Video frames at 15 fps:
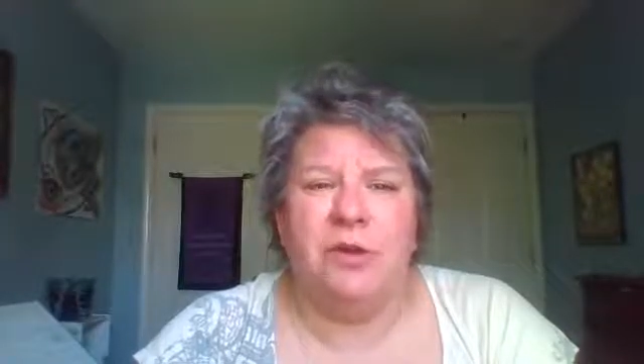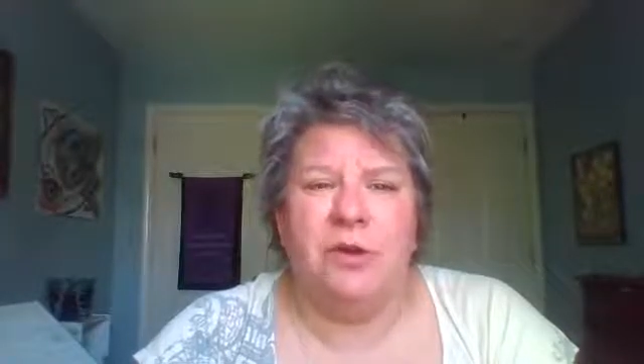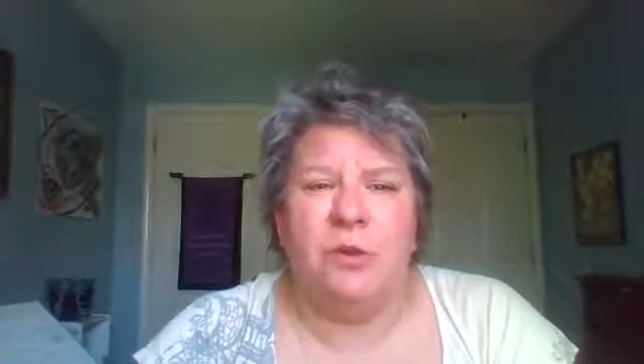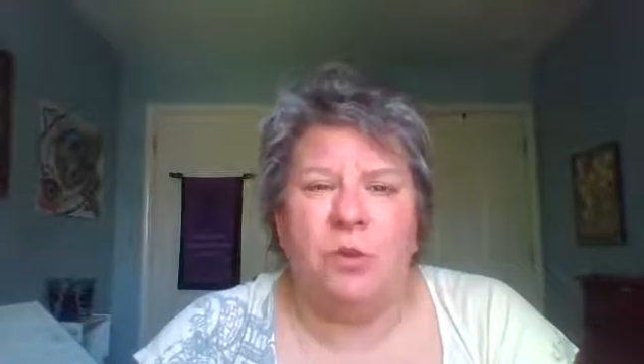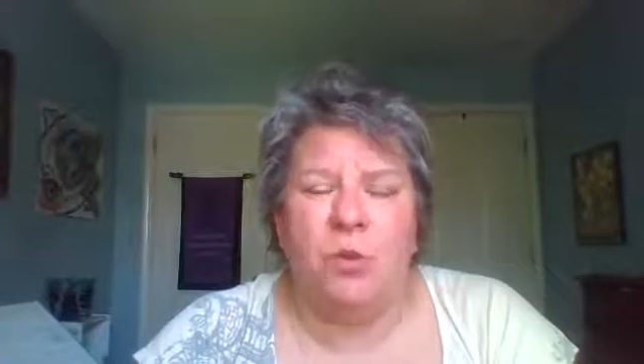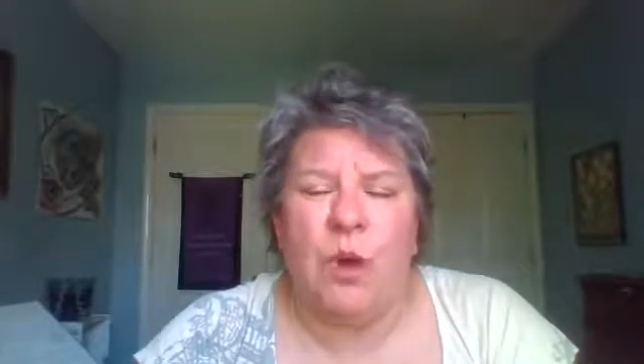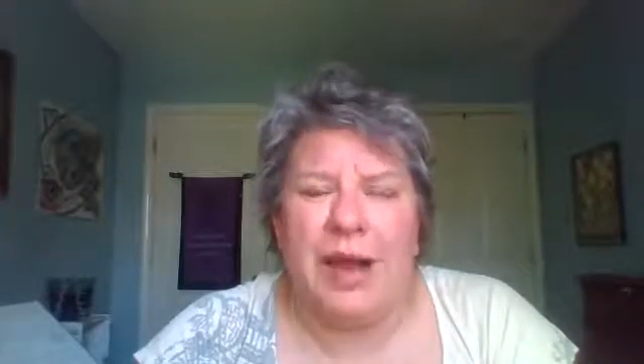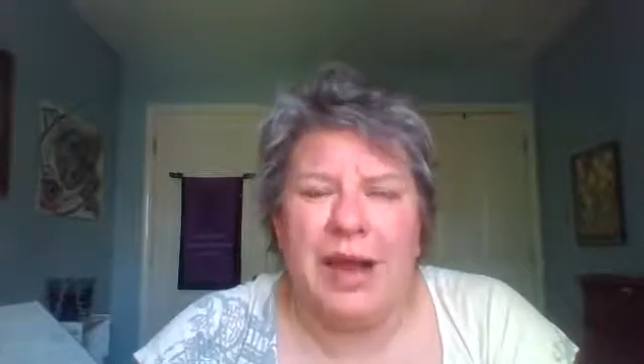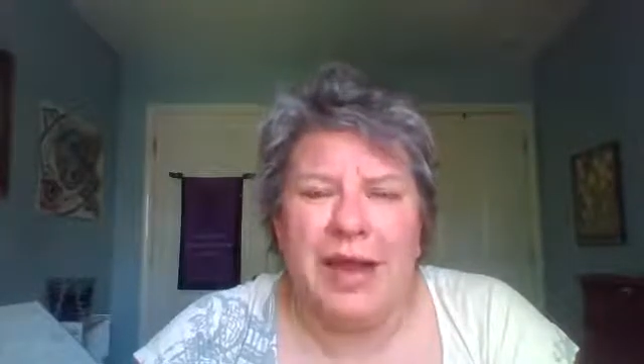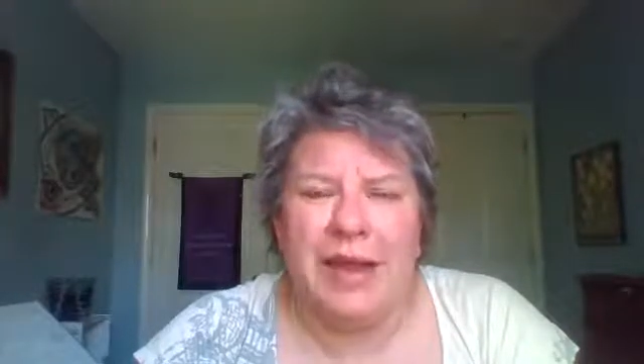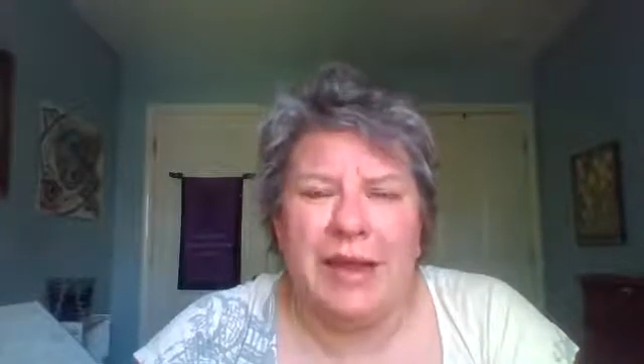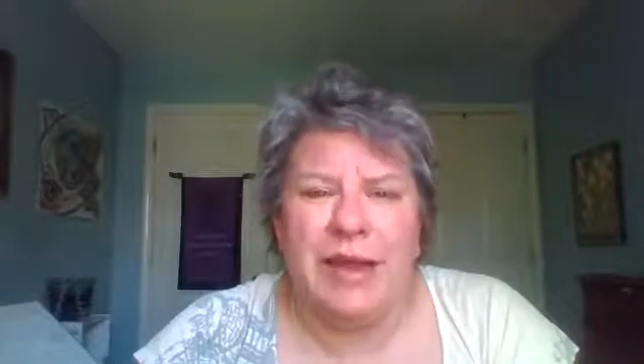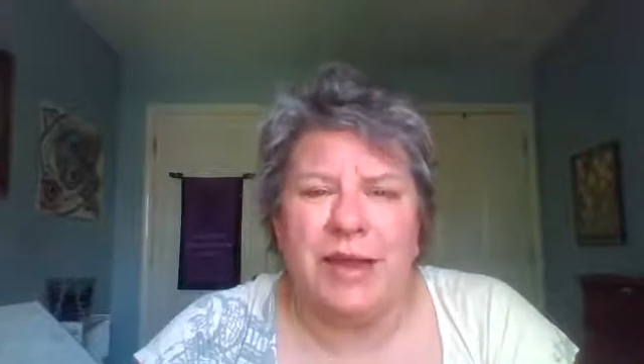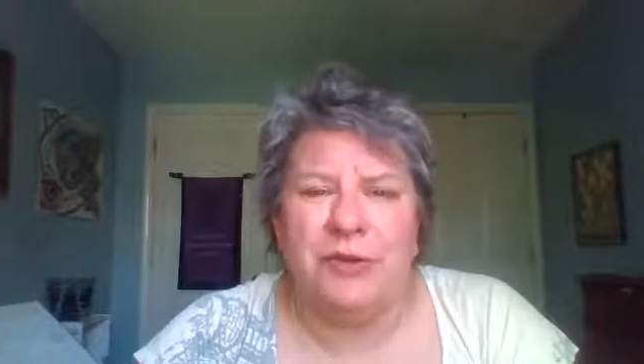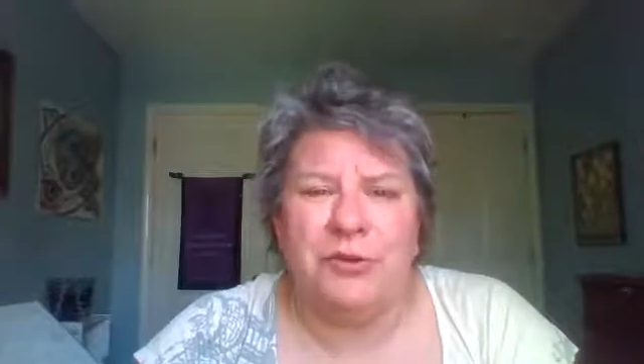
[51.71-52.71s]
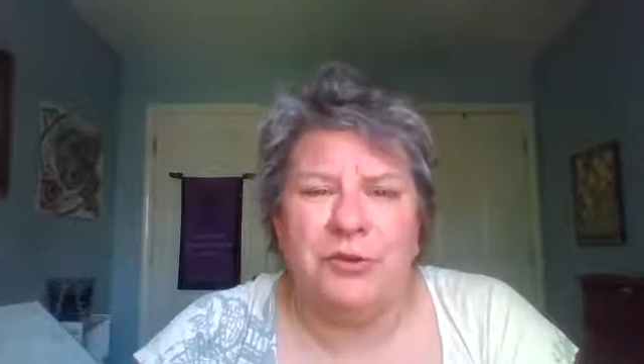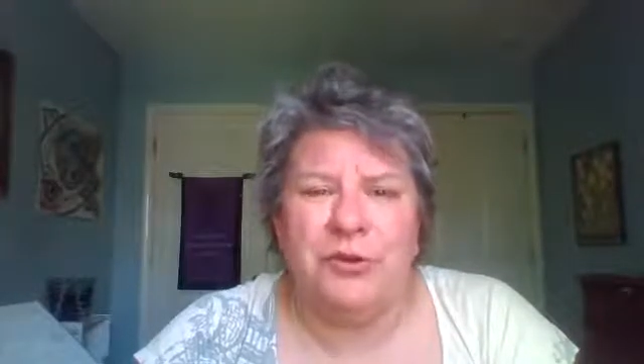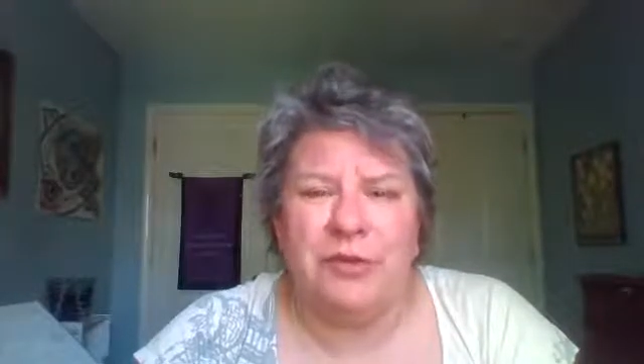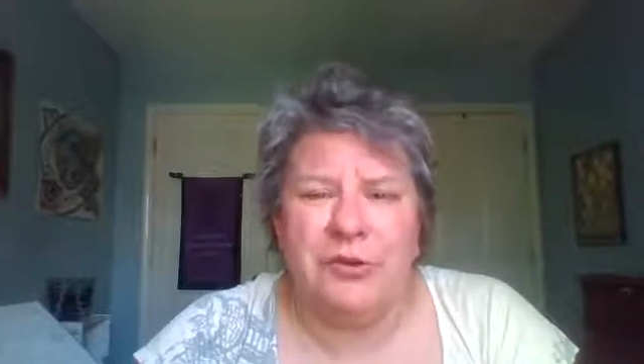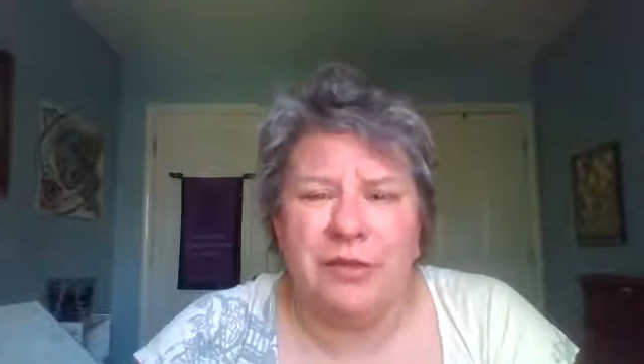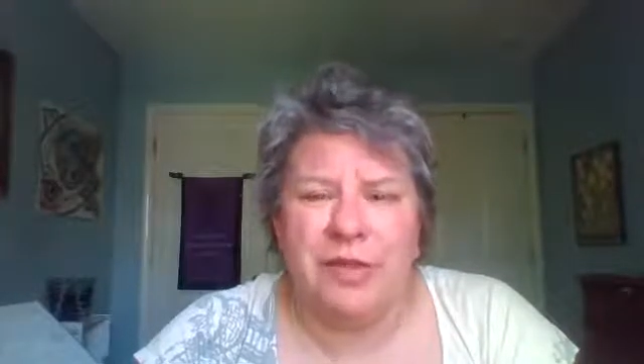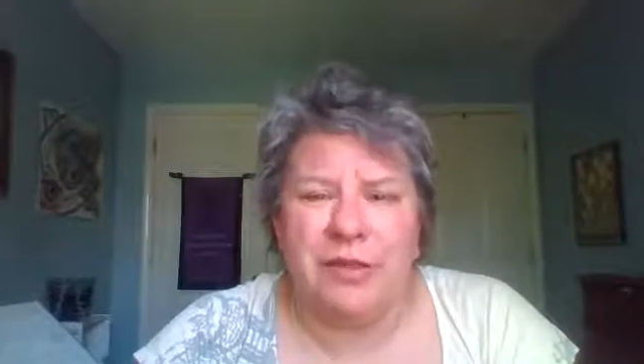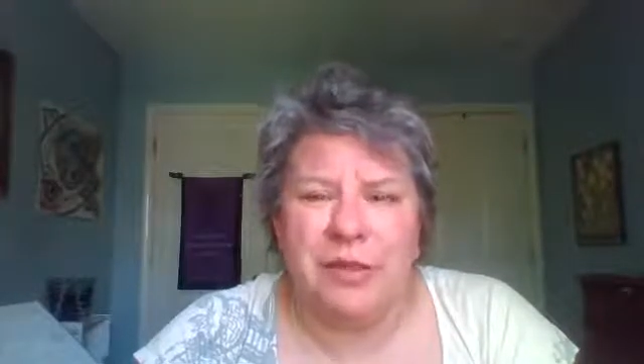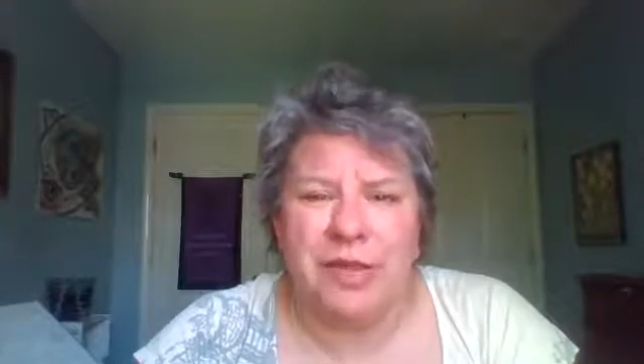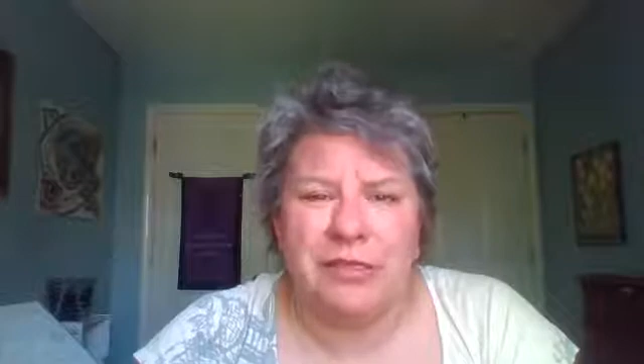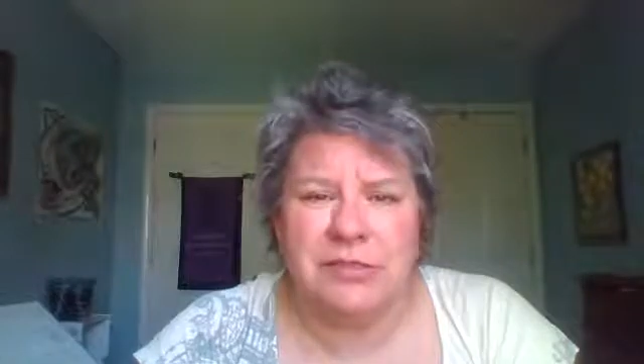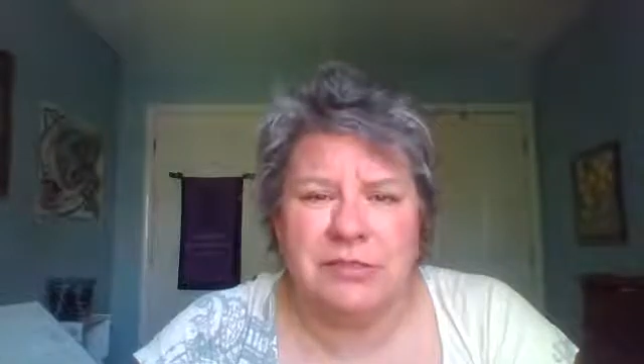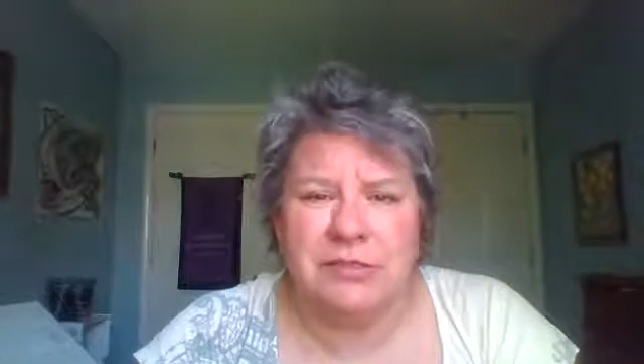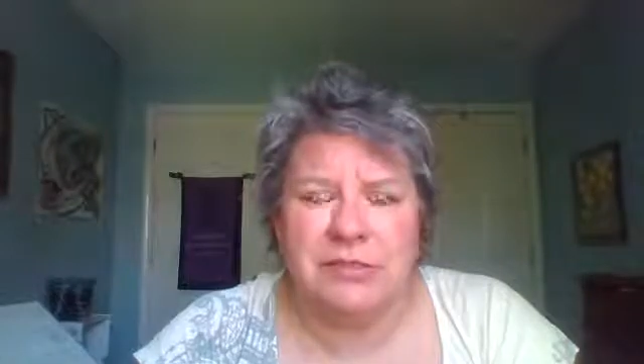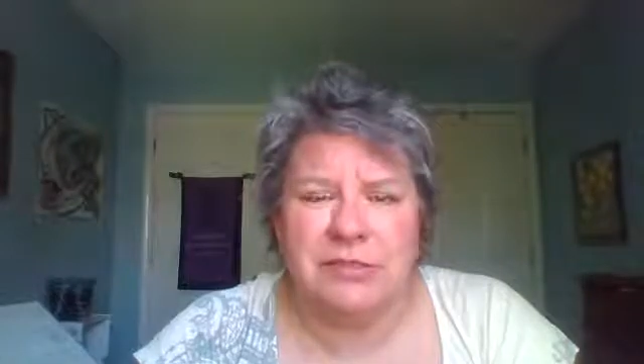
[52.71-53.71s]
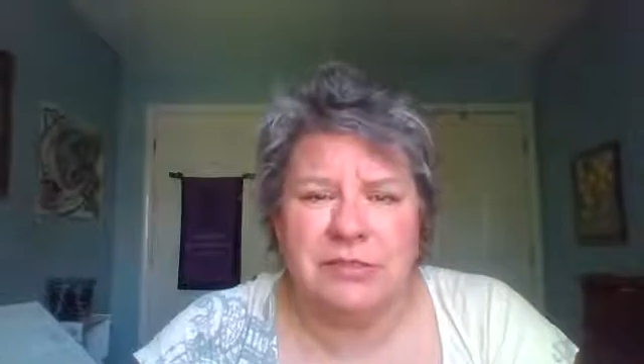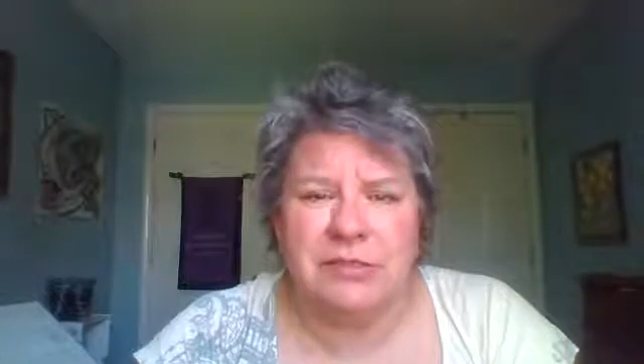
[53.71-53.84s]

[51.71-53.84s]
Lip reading: why are you doing this?